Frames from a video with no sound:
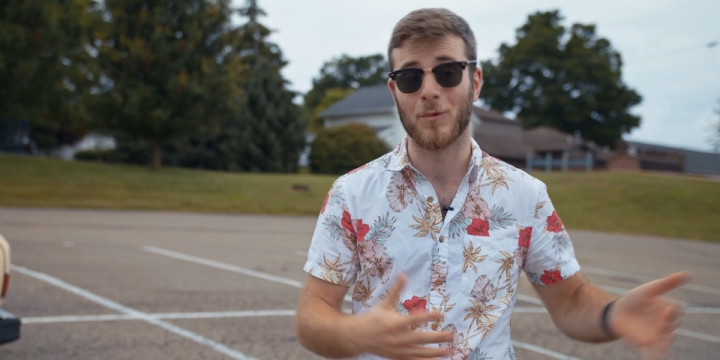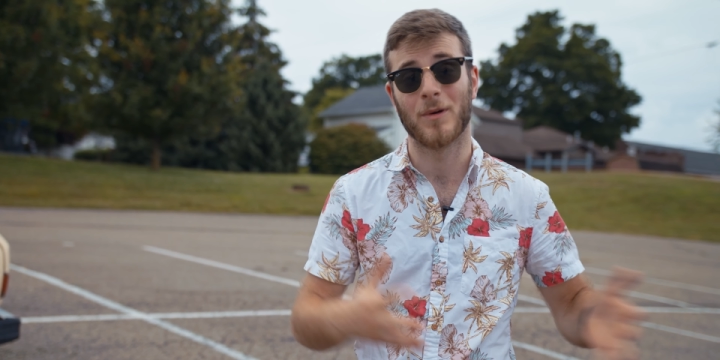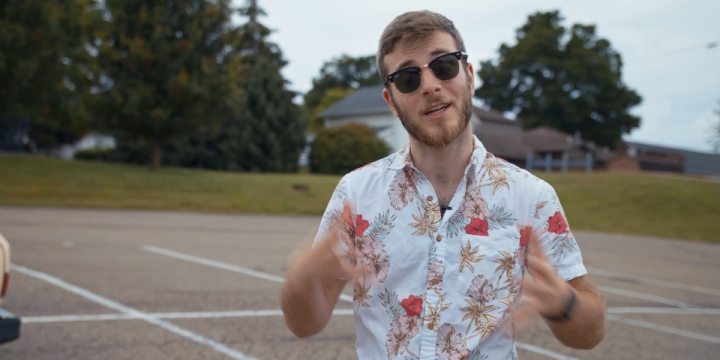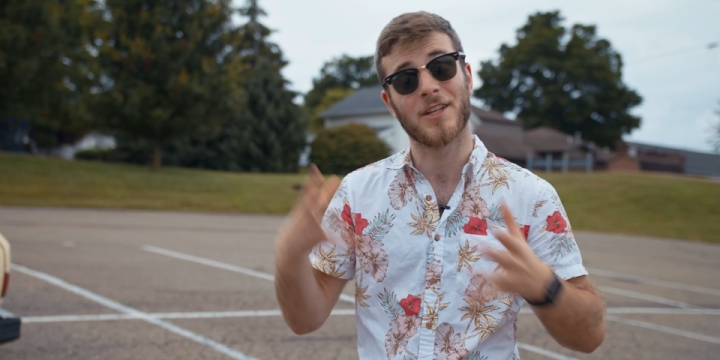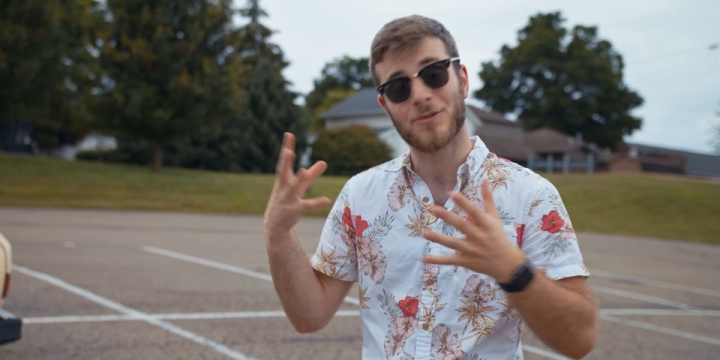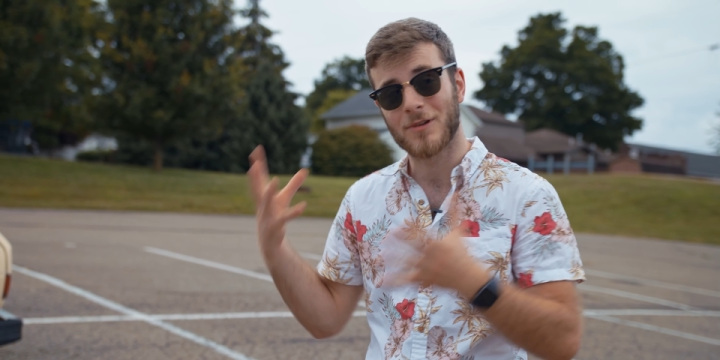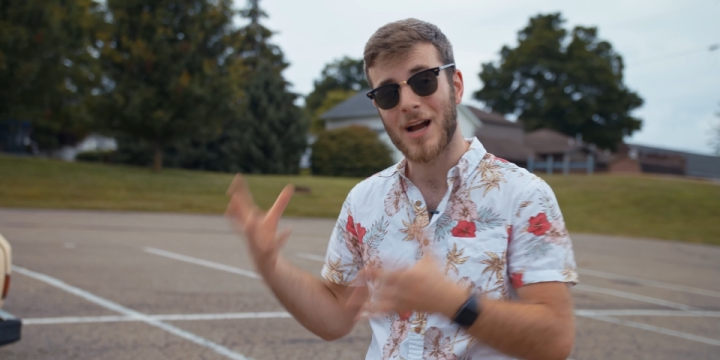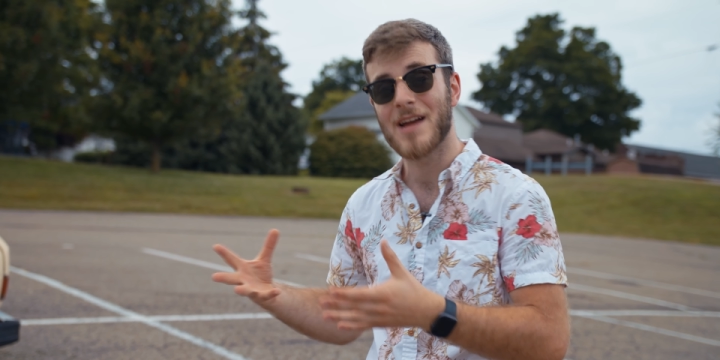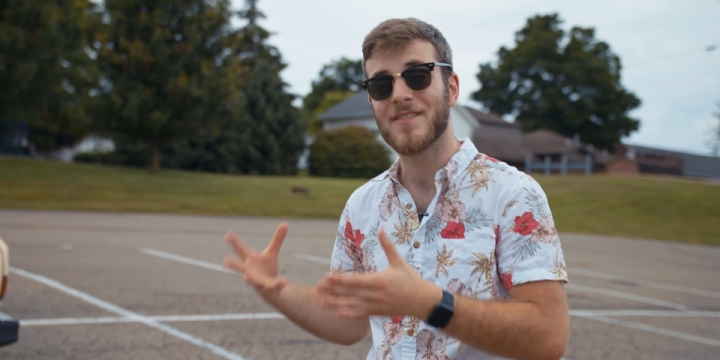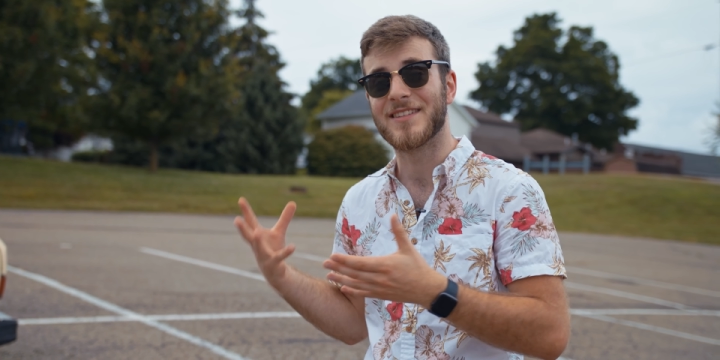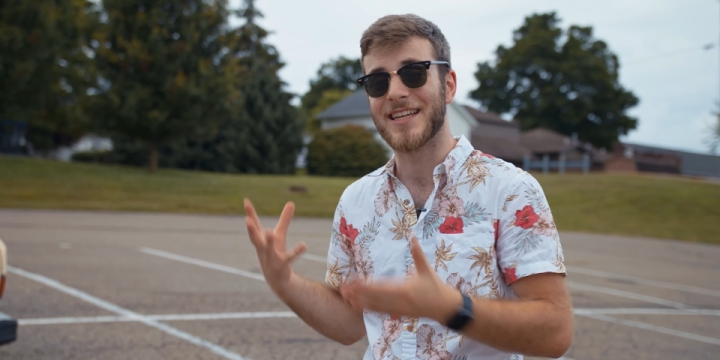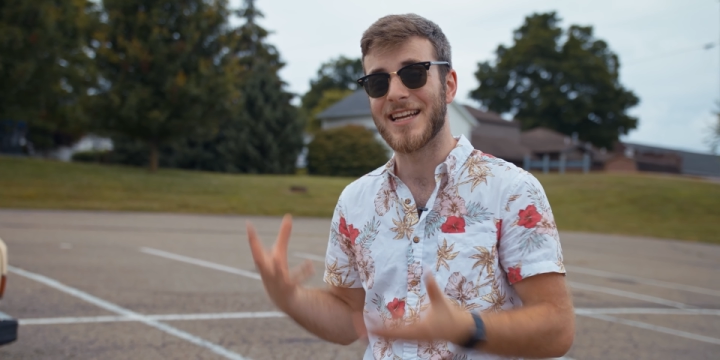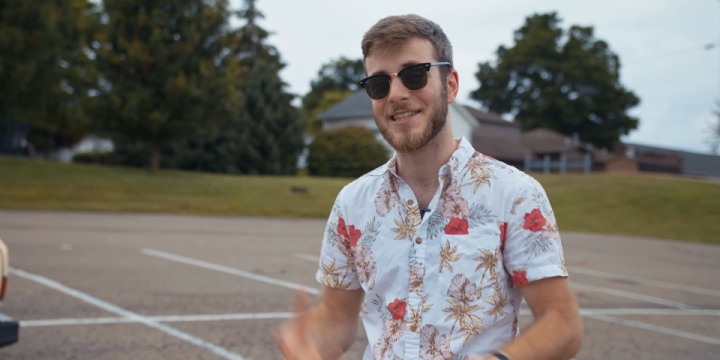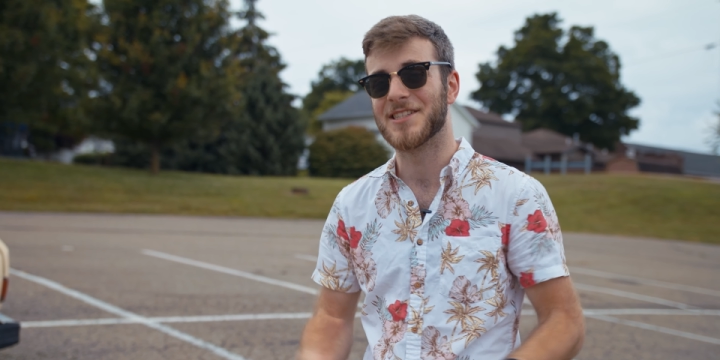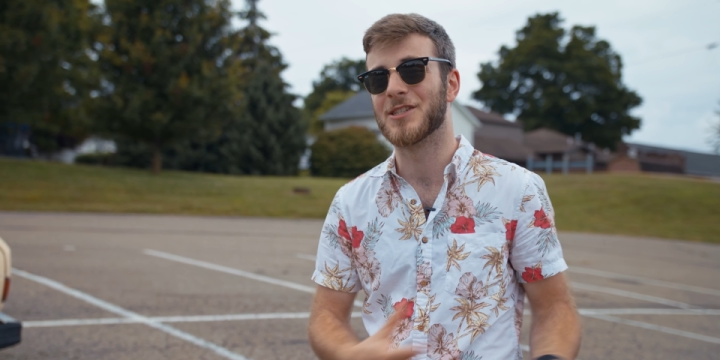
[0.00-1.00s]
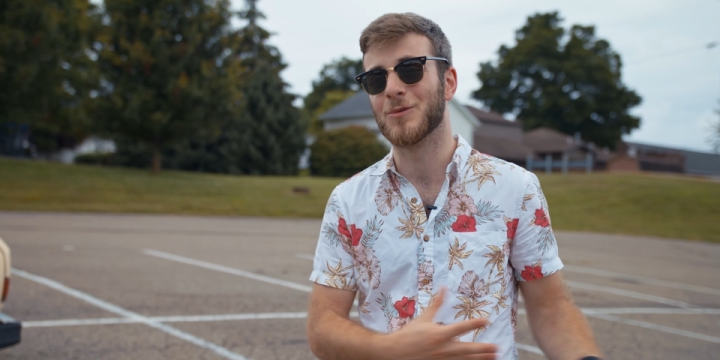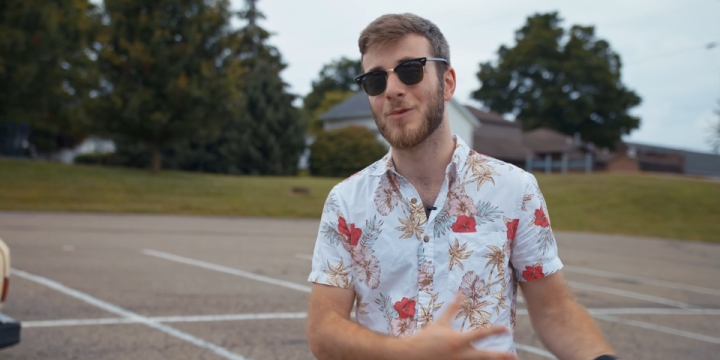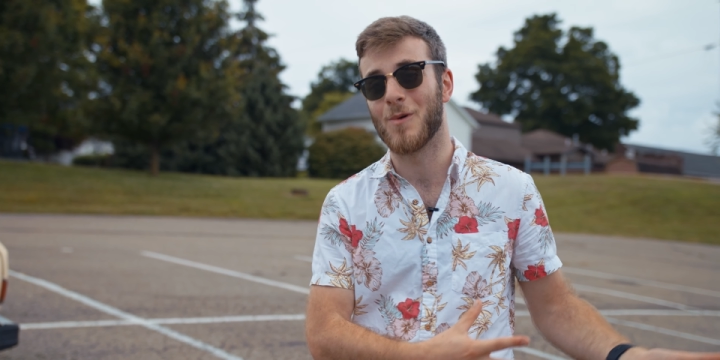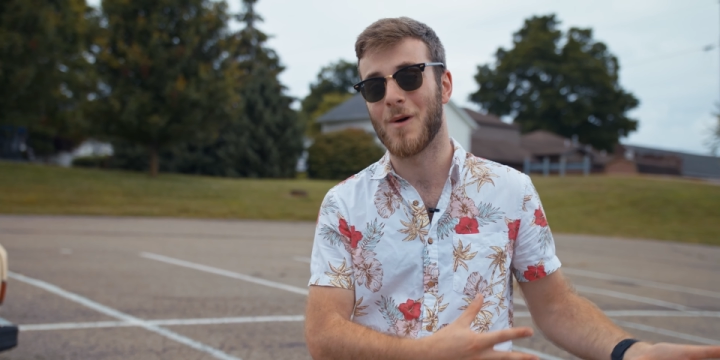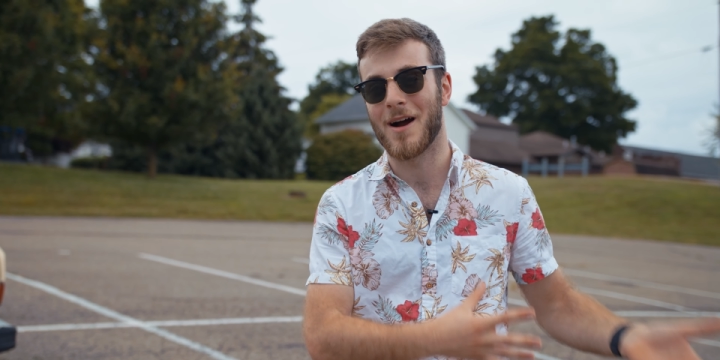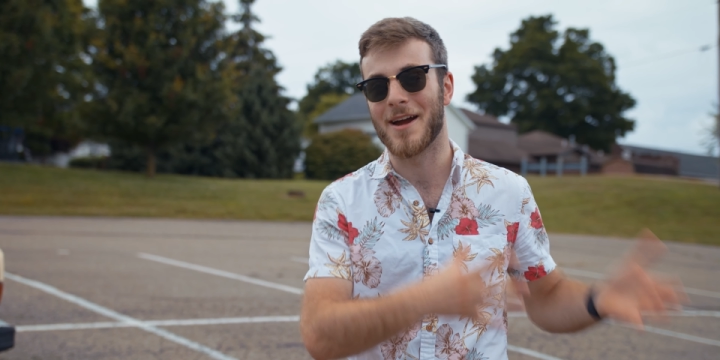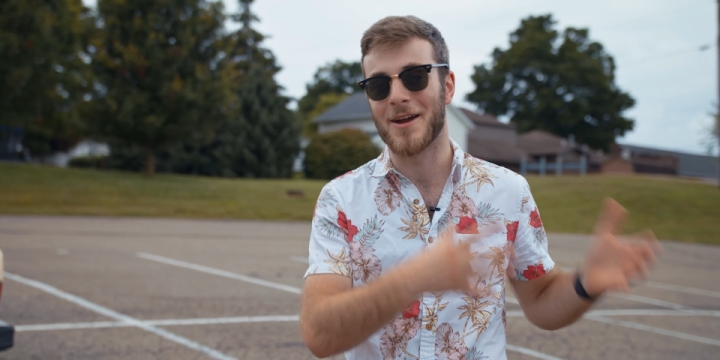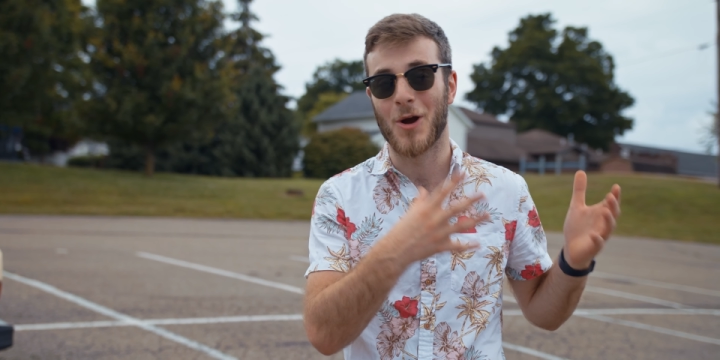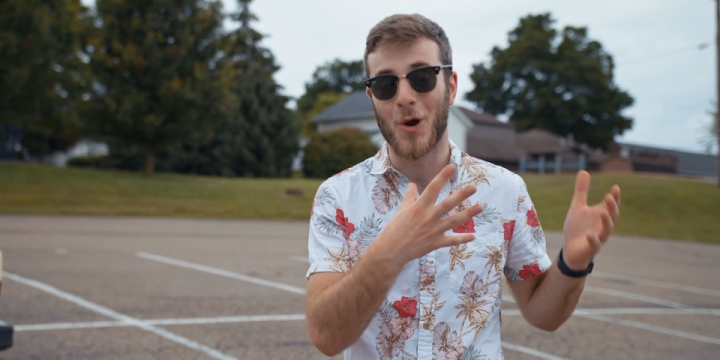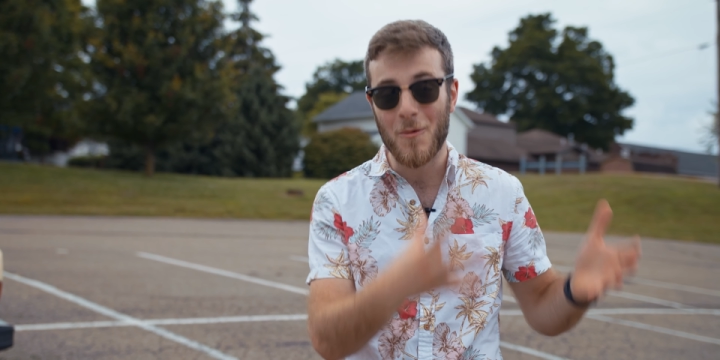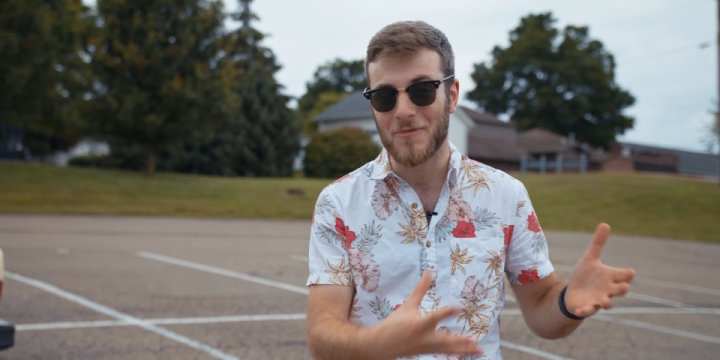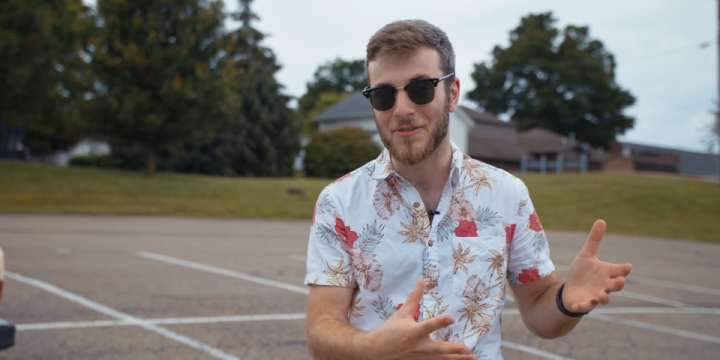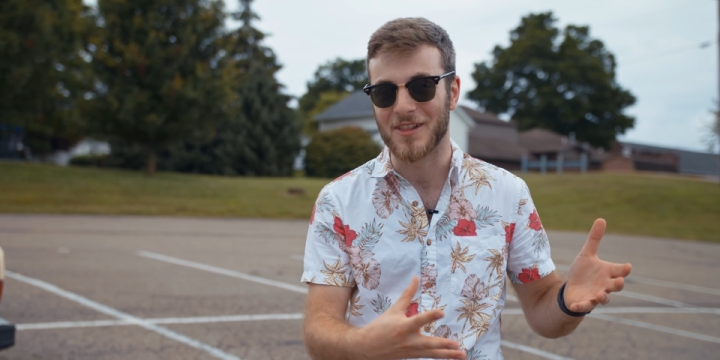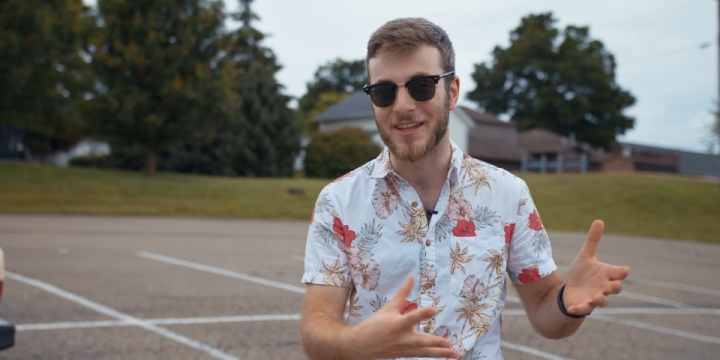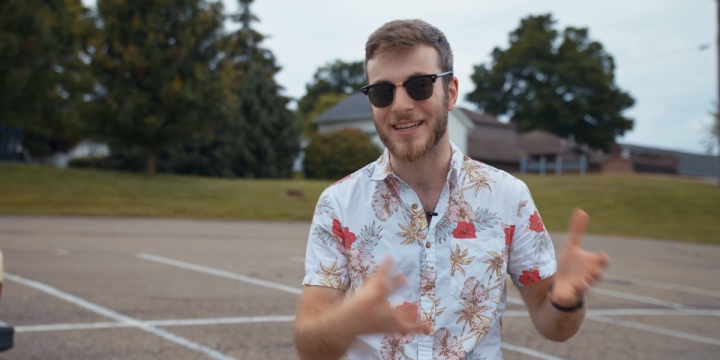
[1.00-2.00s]
We're going to drive it to H2OI,
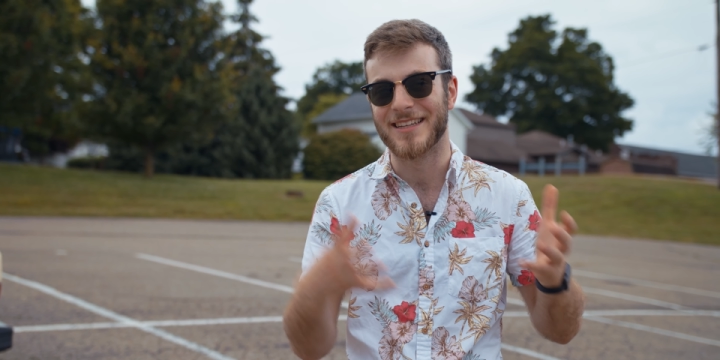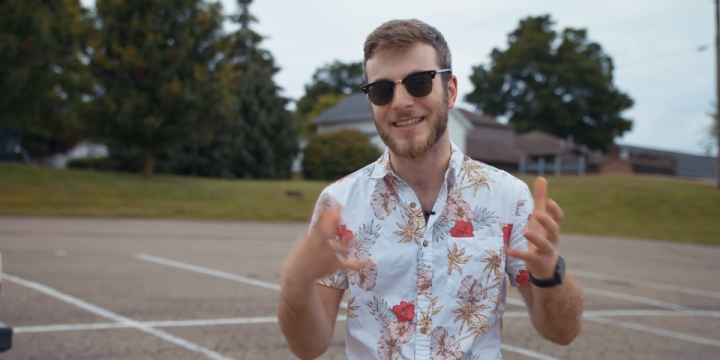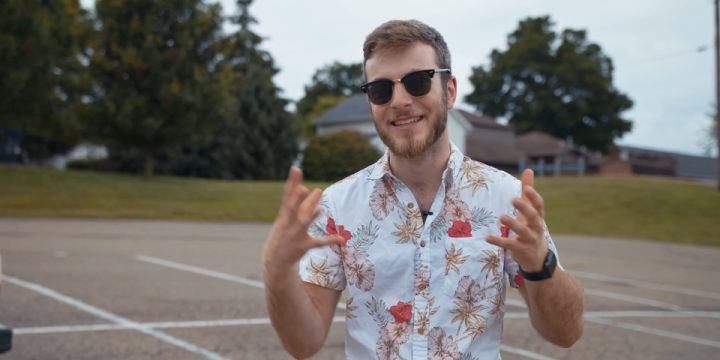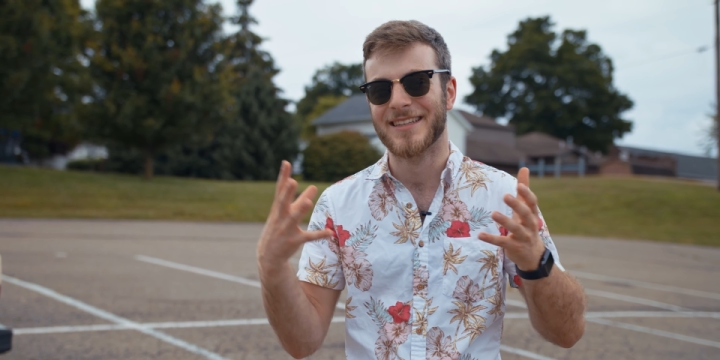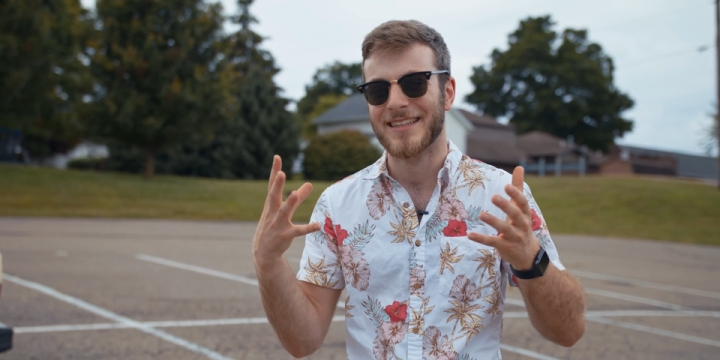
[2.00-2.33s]
hopefully